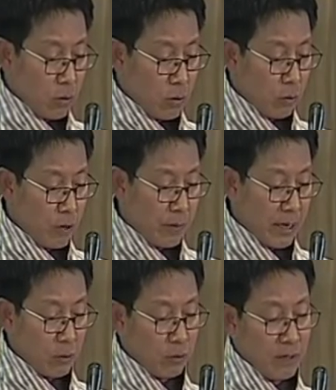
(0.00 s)
We
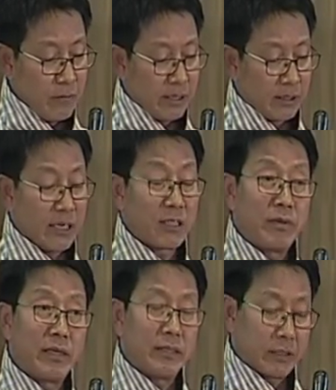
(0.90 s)
began with limited
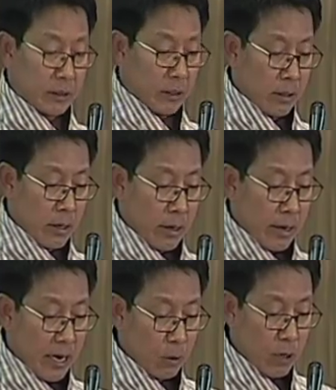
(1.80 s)
experience
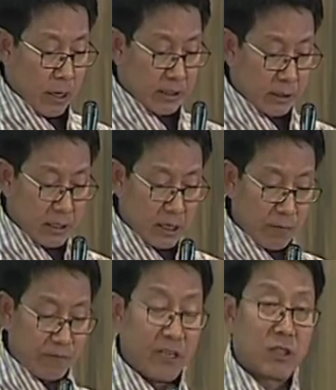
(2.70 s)
and were certainly
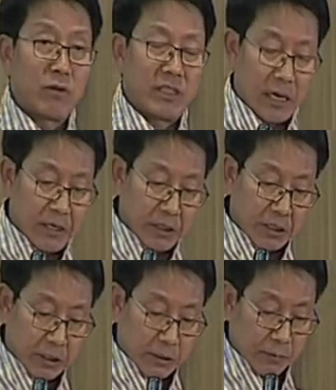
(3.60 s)
faced with
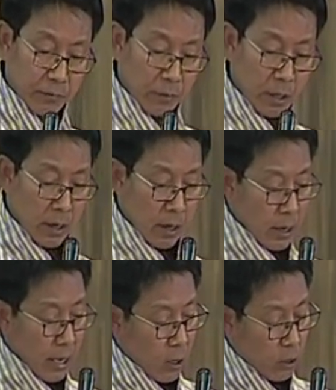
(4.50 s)
challenges.
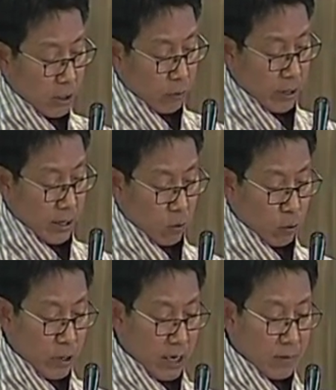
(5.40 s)
Along the way,
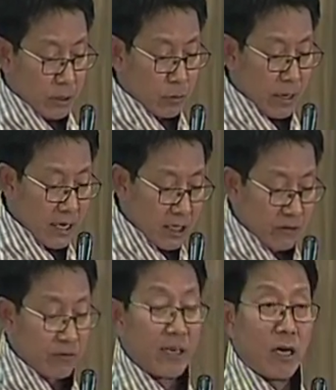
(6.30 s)
we were able to
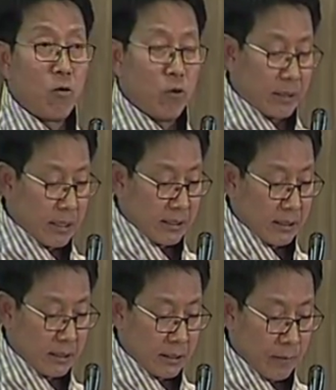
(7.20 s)
identify our
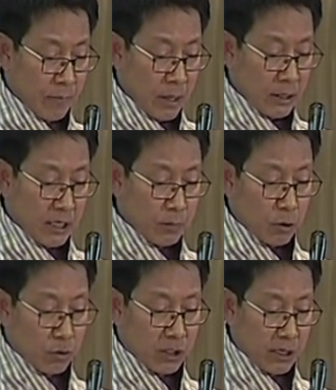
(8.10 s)
weaknesses, respond
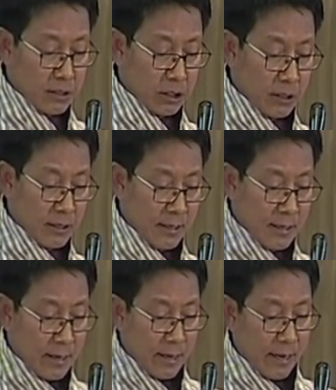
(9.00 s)
to change,
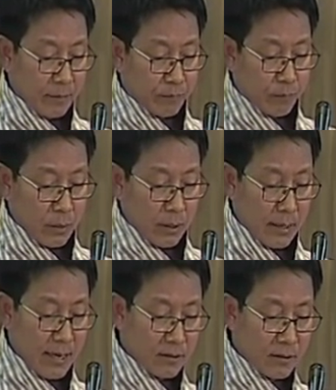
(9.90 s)
and
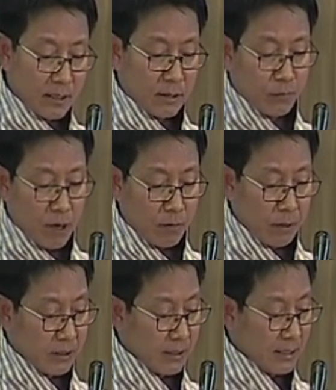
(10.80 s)
address
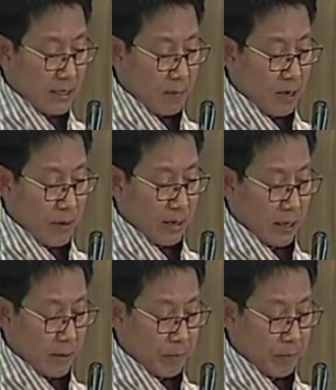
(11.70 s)
problems in a timely manner.